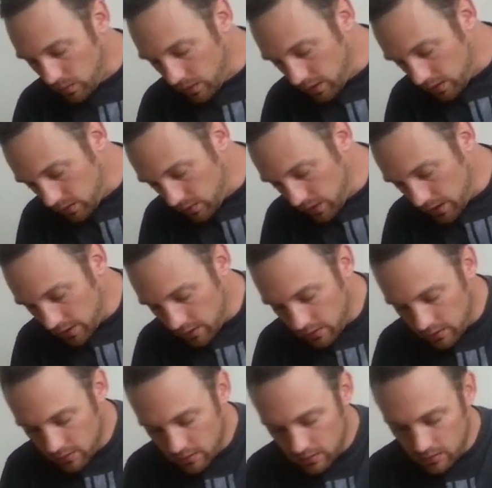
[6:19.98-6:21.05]
Wiggle,
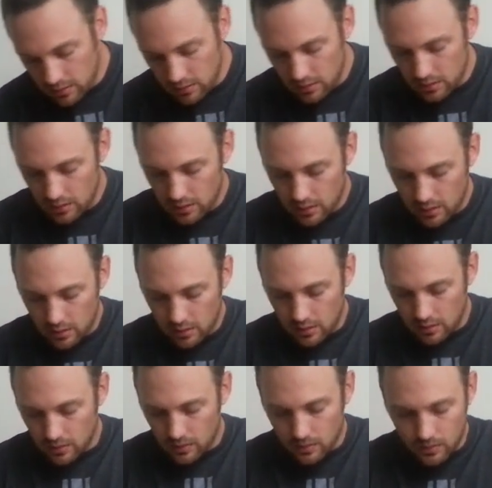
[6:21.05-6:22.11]
wiggle.
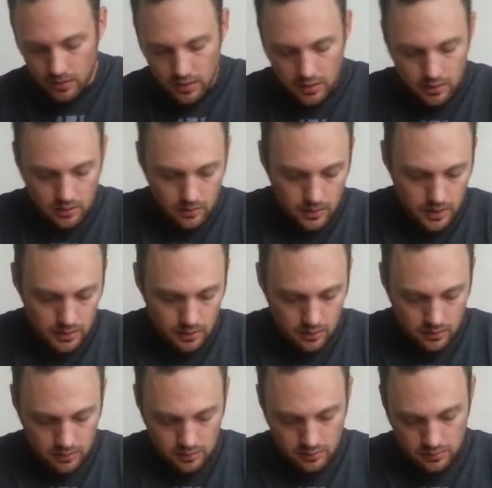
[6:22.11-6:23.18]
Wiggle,
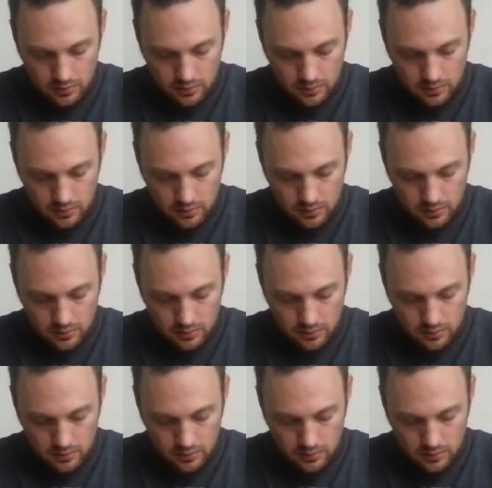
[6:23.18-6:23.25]
wiggle.